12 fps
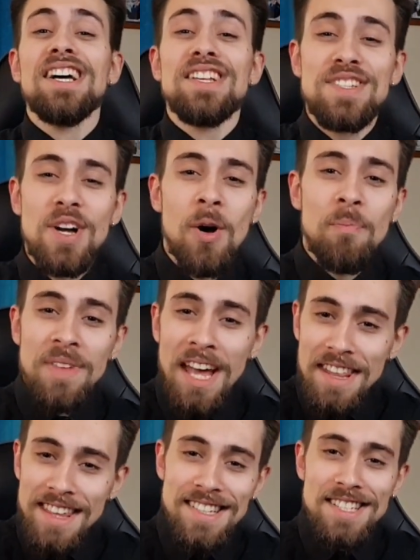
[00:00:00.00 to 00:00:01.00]
So
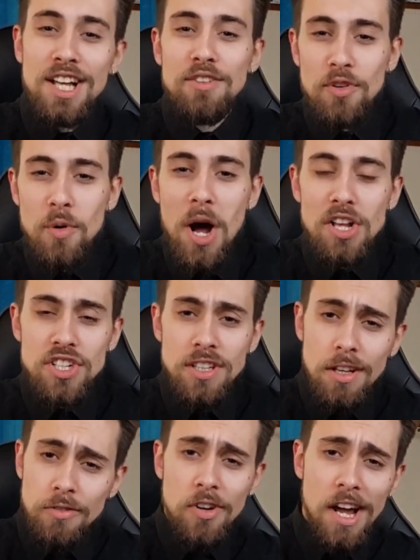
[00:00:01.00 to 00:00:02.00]
thanks a lot for watching.
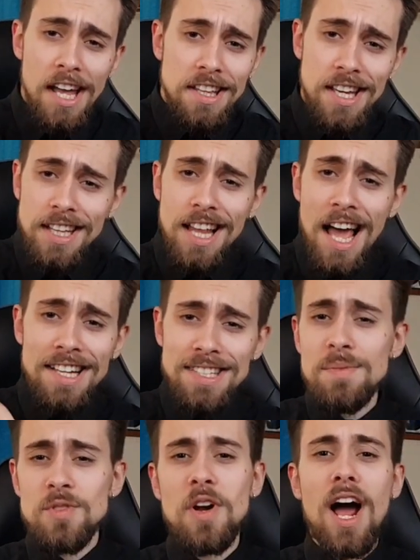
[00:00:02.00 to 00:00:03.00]
Don't forget, hit like,
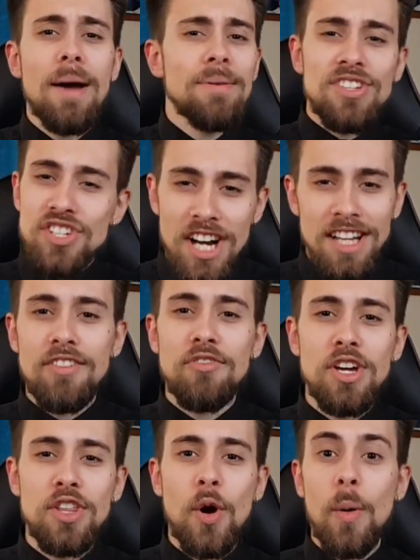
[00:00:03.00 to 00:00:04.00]
subscribe and share the
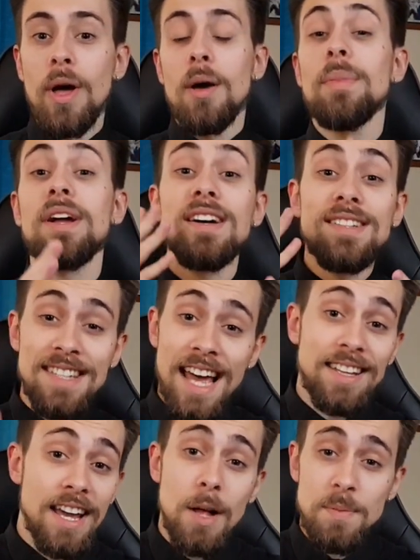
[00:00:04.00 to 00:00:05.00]
video because
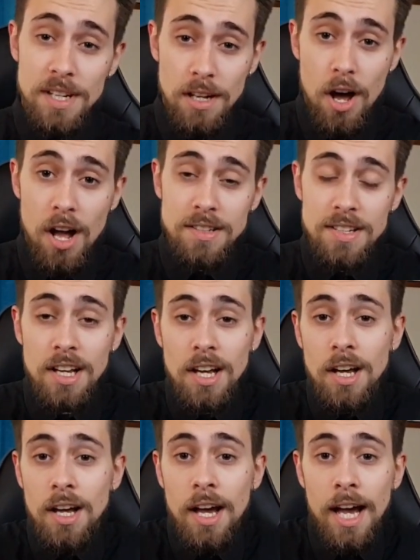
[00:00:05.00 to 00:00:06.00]
that helps a lot.
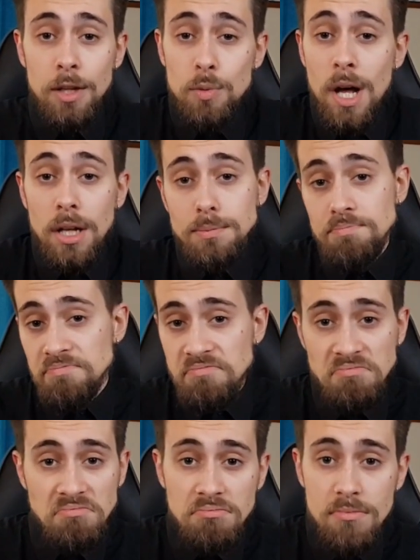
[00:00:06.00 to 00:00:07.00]
And well,
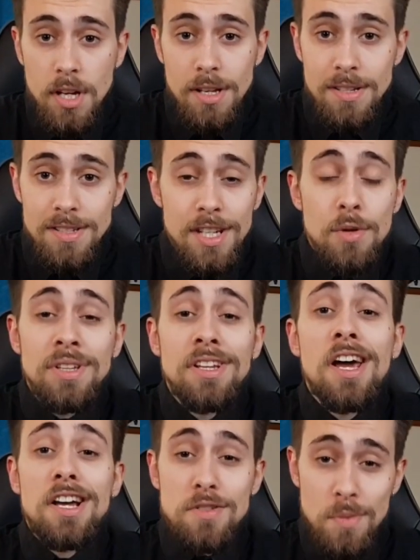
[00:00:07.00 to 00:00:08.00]
see you in the
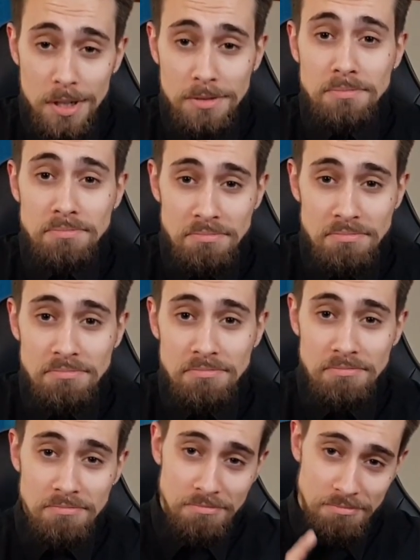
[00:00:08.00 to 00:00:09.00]
next one.
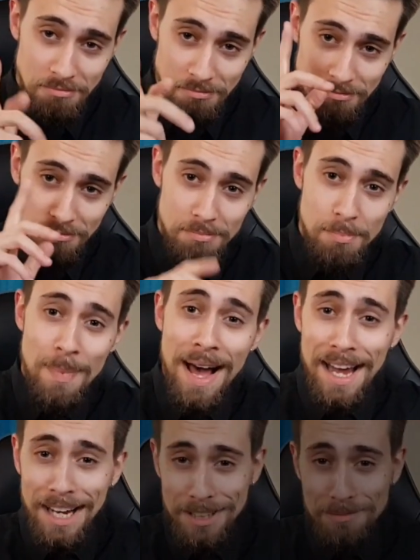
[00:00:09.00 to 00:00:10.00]

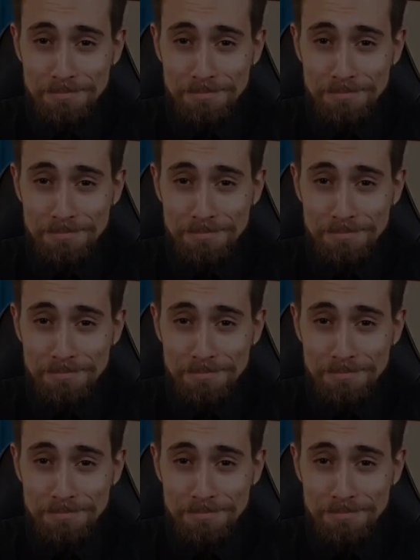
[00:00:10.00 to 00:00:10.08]
Bye.